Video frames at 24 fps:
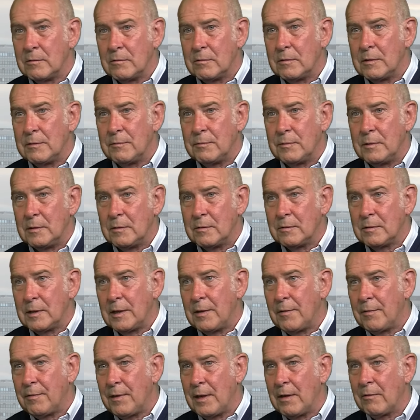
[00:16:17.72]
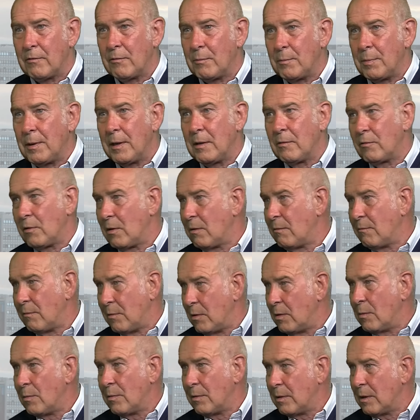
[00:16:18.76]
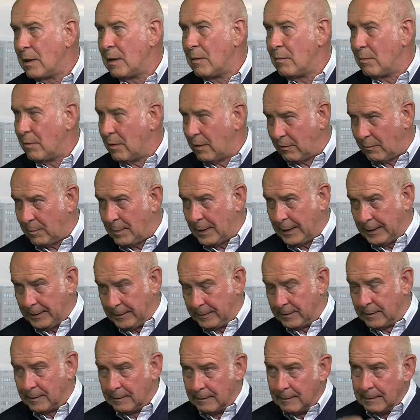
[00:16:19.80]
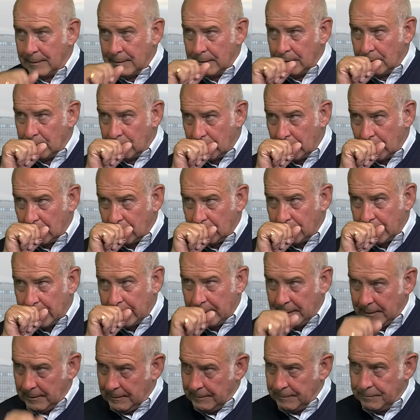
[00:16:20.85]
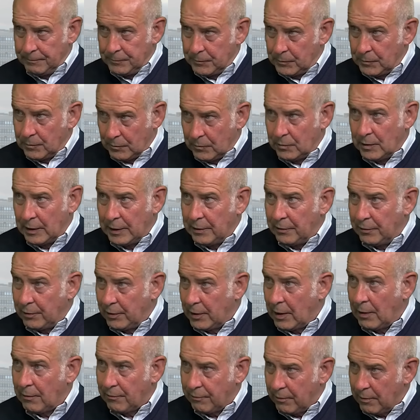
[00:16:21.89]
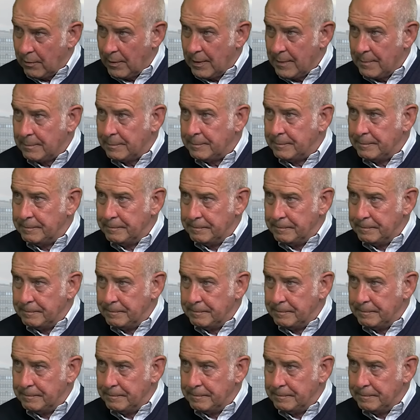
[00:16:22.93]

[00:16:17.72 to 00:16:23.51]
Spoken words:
if we say £1,000 over, he would expect, excuse me, it to go through him. That